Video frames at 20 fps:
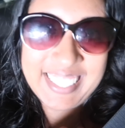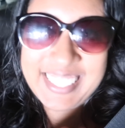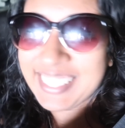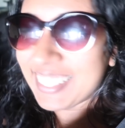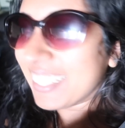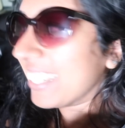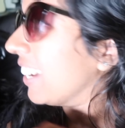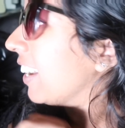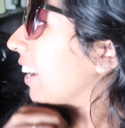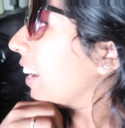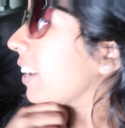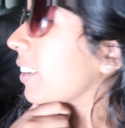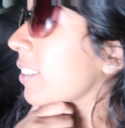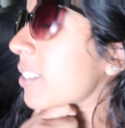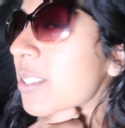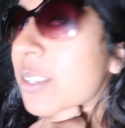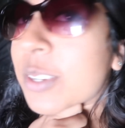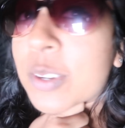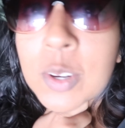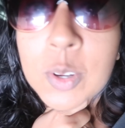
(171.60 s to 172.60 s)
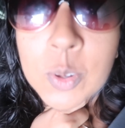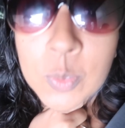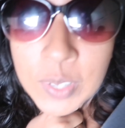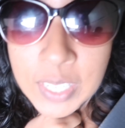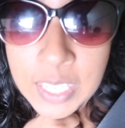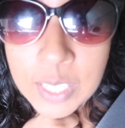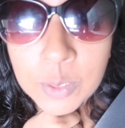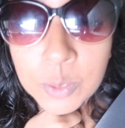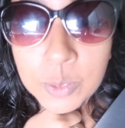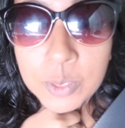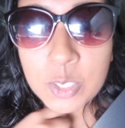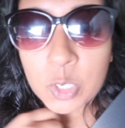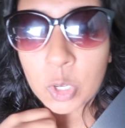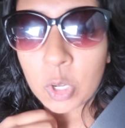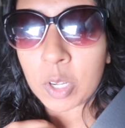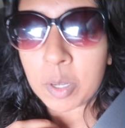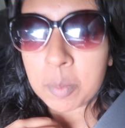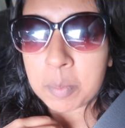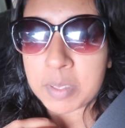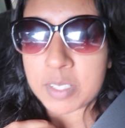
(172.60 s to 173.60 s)
it. I also got a really cool
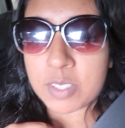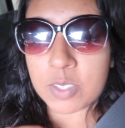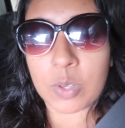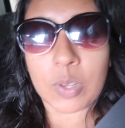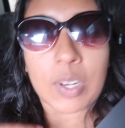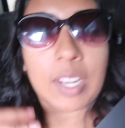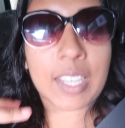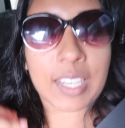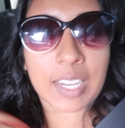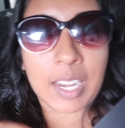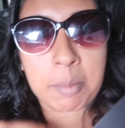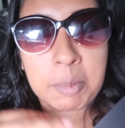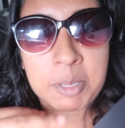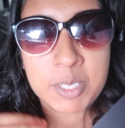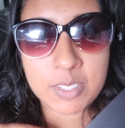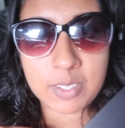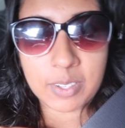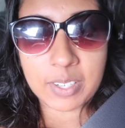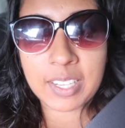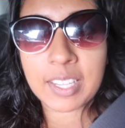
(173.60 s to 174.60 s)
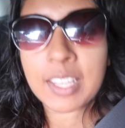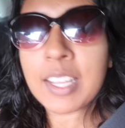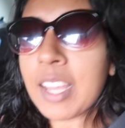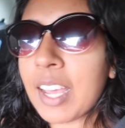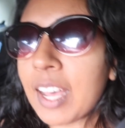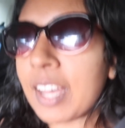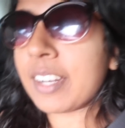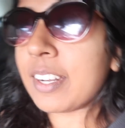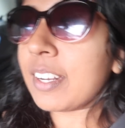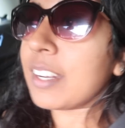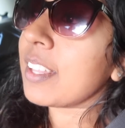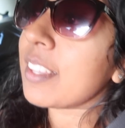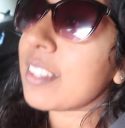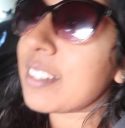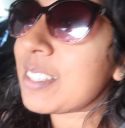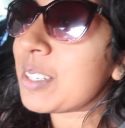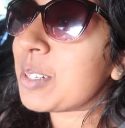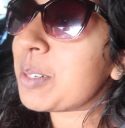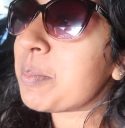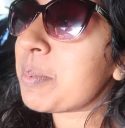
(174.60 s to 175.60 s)
top that's got like lemons on it, and another
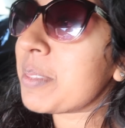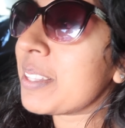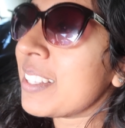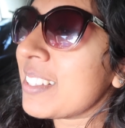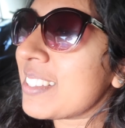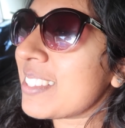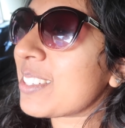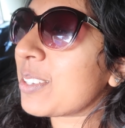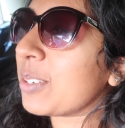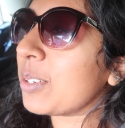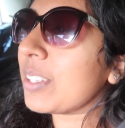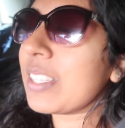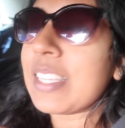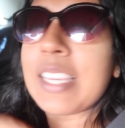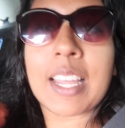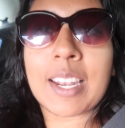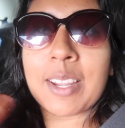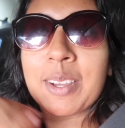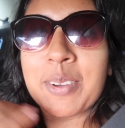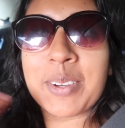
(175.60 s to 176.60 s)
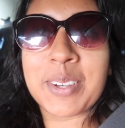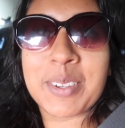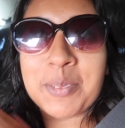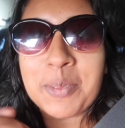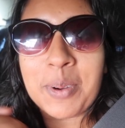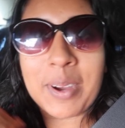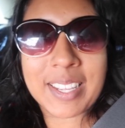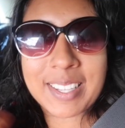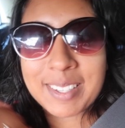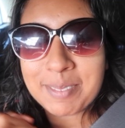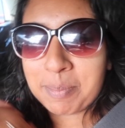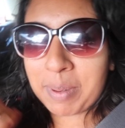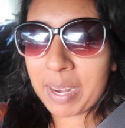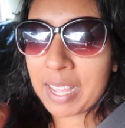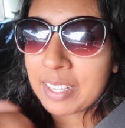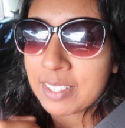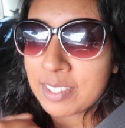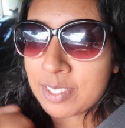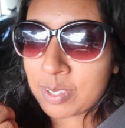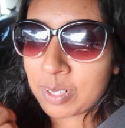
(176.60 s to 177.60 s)
top that's got yellow and white and
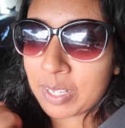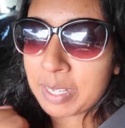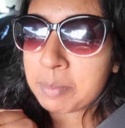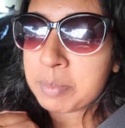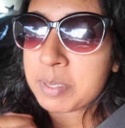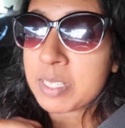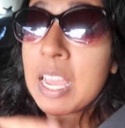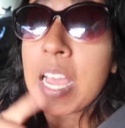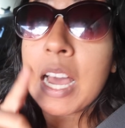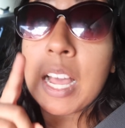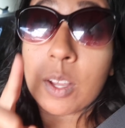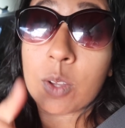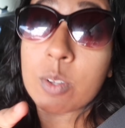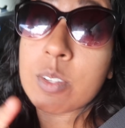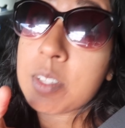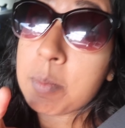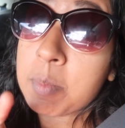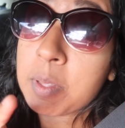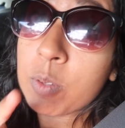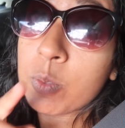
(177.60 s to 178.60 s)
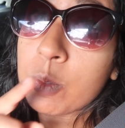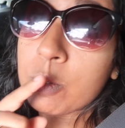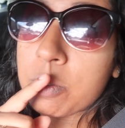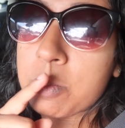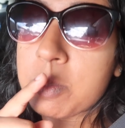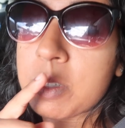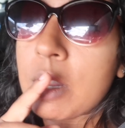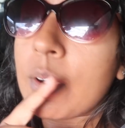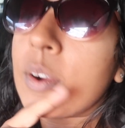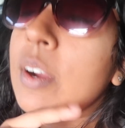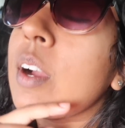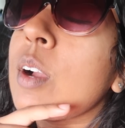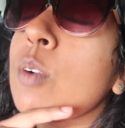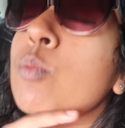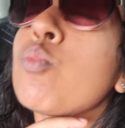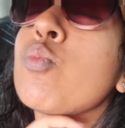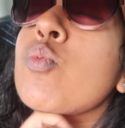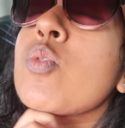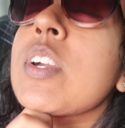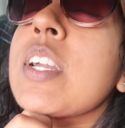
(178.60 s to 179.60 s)
black stripes. I got something cool from Zara. I
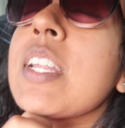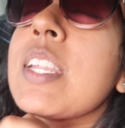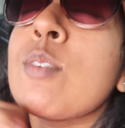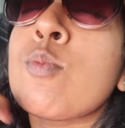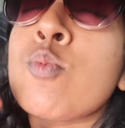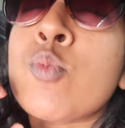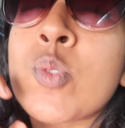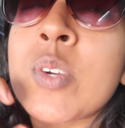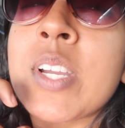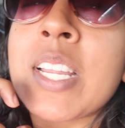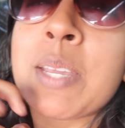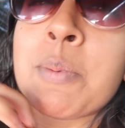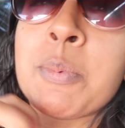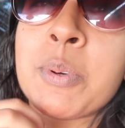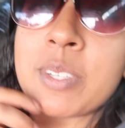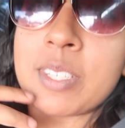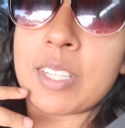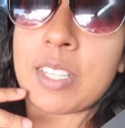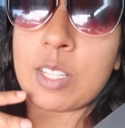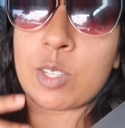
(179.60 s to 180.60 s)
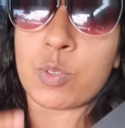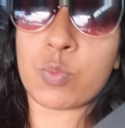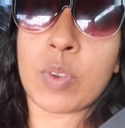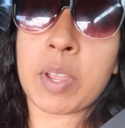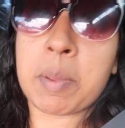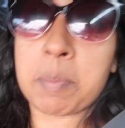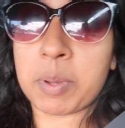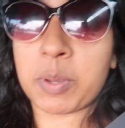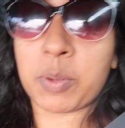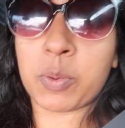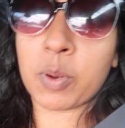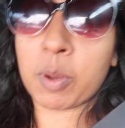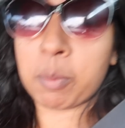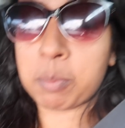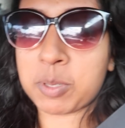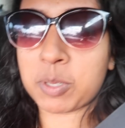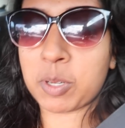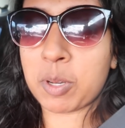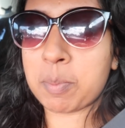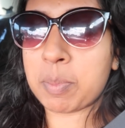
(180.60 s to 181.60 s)
really, really wanted this rainbow
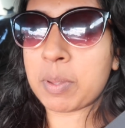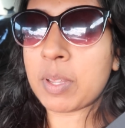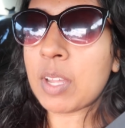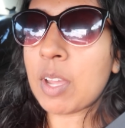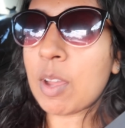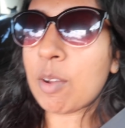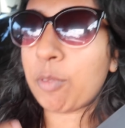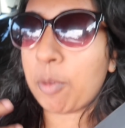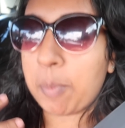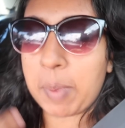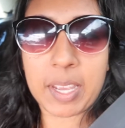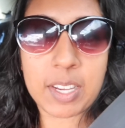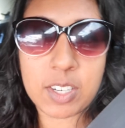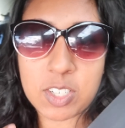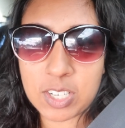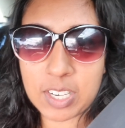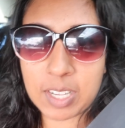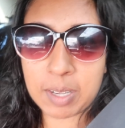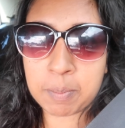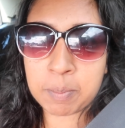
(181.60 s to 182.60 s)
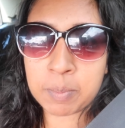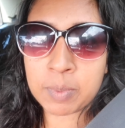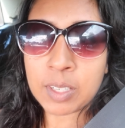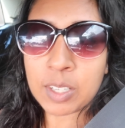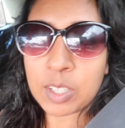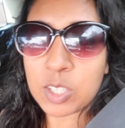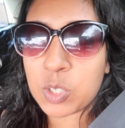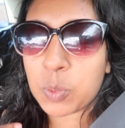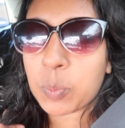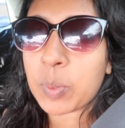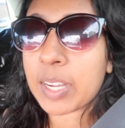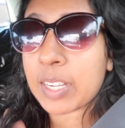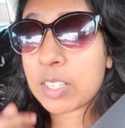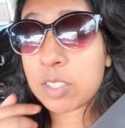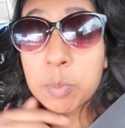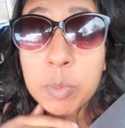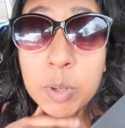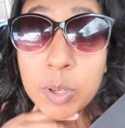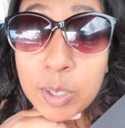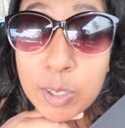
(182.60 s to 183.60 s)
crop top from H&M to wear
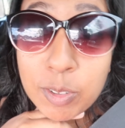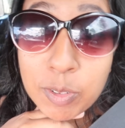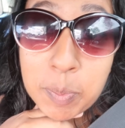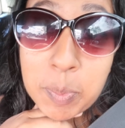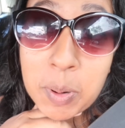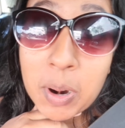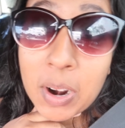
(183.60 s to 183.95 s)
tomorrow,